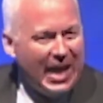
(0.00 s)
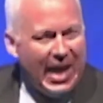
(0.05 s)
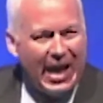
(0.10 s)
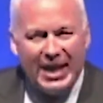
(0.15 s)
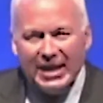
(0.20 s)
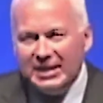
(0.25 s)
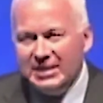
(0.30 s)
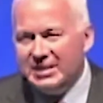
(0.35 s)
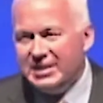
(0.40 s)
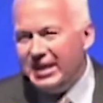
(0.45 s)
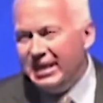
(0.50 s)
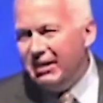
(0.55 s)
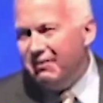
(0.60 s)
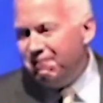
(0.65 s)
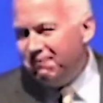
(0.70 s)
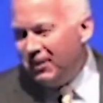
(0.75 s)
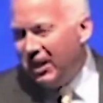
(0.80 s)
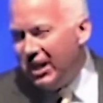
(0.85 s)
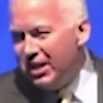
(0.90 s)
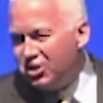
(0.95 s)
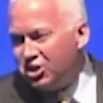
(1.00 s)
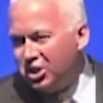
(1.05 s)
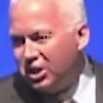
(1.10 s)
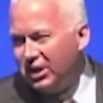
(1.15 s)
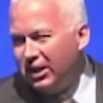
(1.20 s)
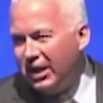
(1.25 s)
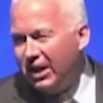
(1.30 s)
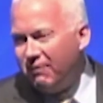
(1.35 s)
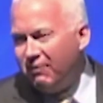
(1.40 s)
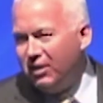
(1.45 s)
and deflation
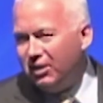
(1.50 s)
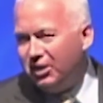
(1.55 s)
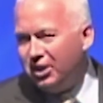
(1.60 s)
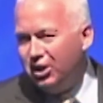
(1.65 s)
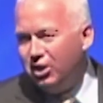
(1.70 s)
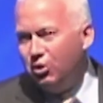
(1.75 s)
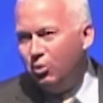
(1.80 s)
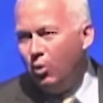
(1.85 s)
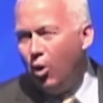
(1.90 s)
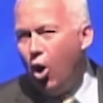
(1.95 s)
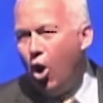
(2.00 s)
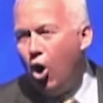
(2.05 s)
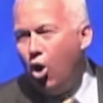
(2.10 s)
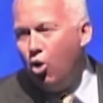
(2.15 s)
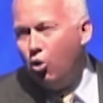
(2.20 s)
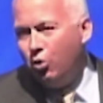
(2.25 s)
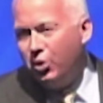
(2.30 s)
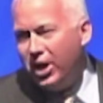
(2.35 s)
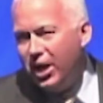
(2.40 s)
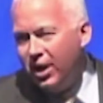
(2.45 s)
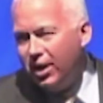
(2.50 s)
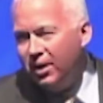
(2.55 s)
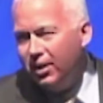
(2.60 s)
in everything you own